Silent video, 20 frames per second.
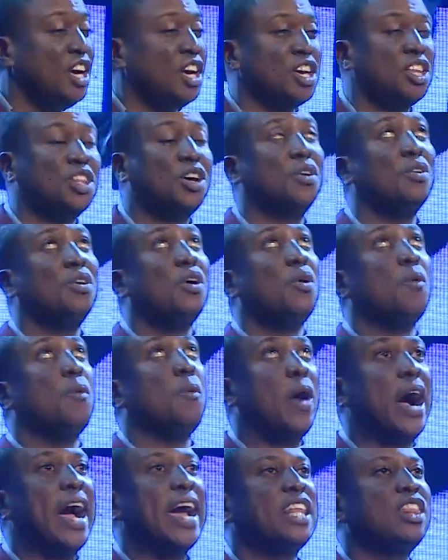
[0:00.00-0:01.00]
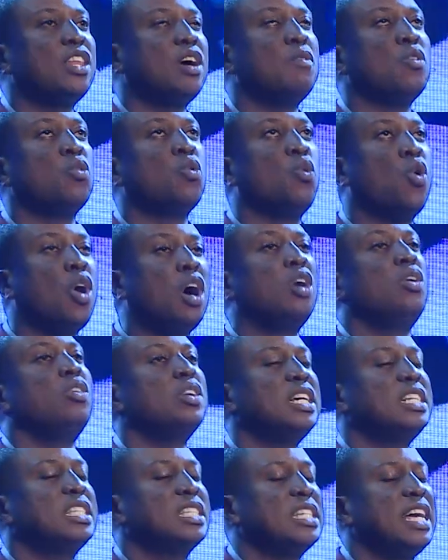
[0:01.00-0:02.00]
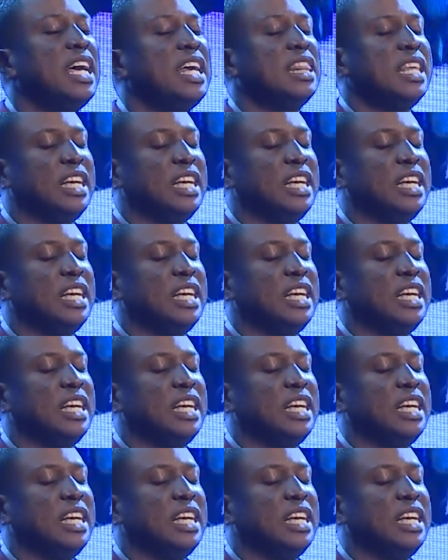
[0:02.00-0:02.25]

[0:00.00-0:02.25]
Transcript: You know why the world is saying